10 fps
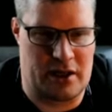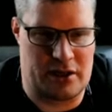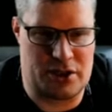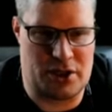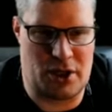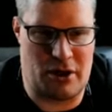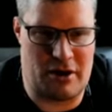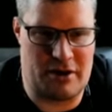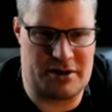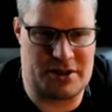
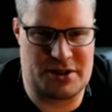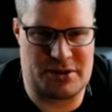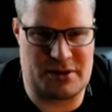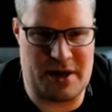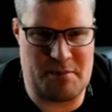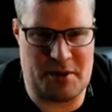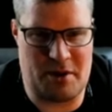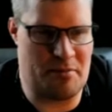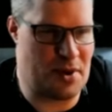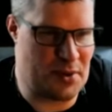tar strip
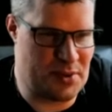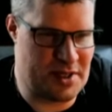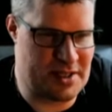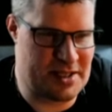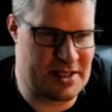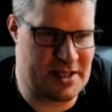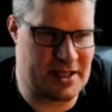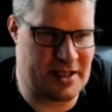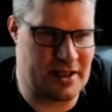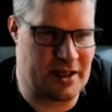components,